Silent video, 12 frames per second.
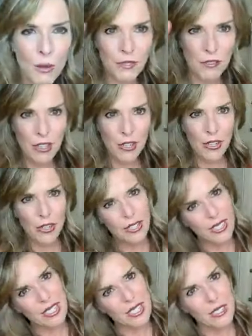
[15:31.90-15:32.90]
my finger
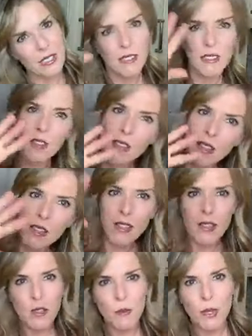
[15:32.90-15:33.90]
in
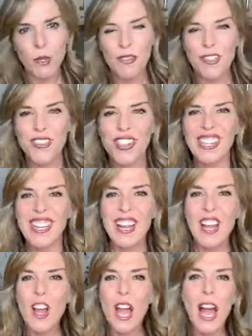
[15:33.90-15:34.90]
the middle of the screen.
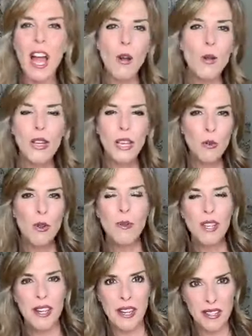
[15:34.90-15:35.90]
How can we
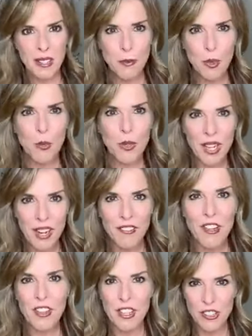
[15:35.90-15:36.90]
be an expert when
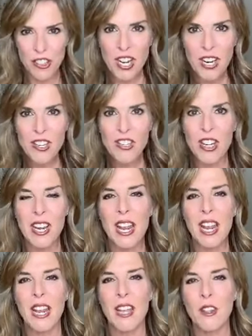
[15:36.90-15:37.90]
everything's changing
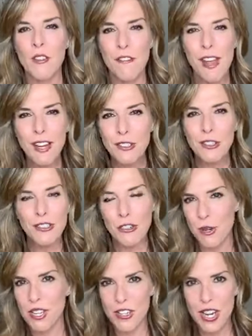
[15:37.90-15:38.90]
and the factors are
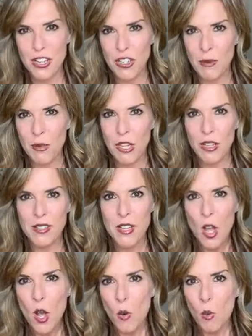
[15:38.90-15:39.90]
always changing because
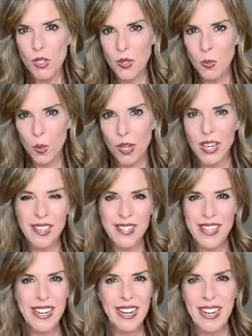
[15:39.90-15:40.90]
what's working
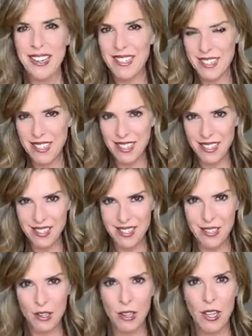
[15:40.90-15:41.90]
today isn't
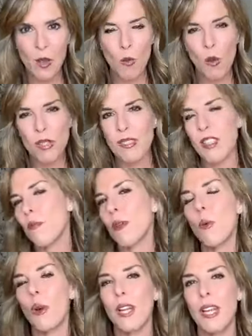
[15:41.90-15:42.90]
necessarily what's going to be
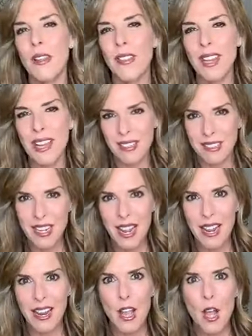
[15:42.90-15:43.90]
working the next
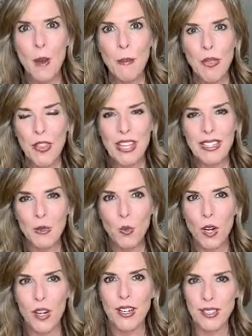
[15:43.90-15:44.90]
day. But that's
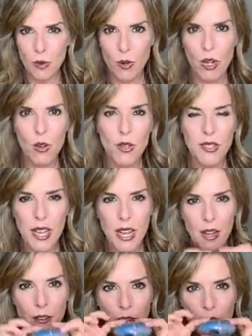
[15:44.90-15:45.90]
where it's critical to
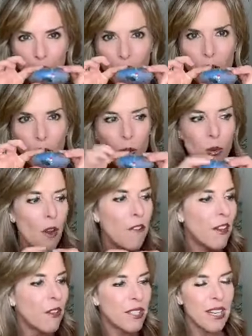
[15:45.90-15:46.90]
have, you know, a
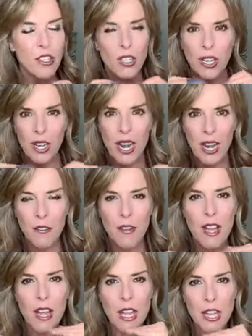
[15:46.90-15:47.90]
foundation and have
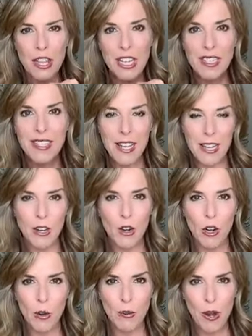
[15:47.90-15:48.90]
the things that
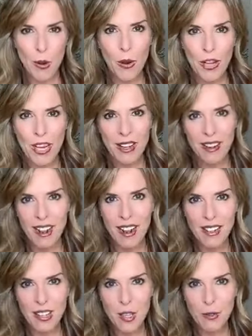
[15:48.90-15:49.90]
are a priority. And
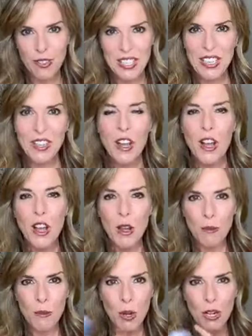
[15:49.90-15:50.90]
I think you've seen
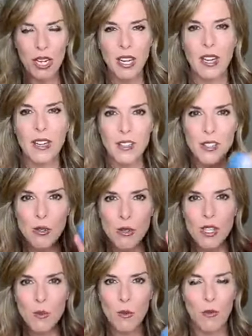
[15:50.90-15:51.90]
Marty do
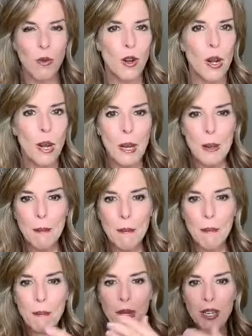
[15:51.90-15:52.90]
this before,
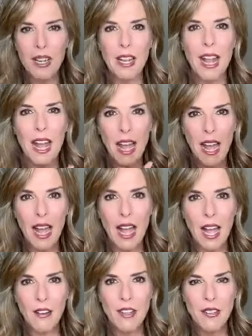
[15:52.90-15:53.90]
but
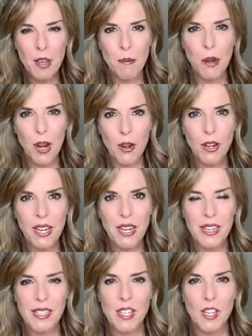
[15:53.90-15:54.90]
having that priority
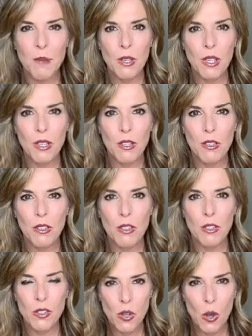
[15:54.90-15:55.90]
is going to be
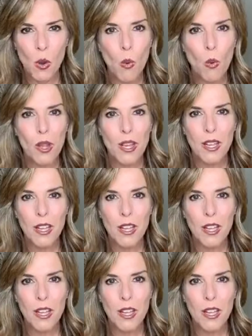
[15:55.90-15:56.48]
so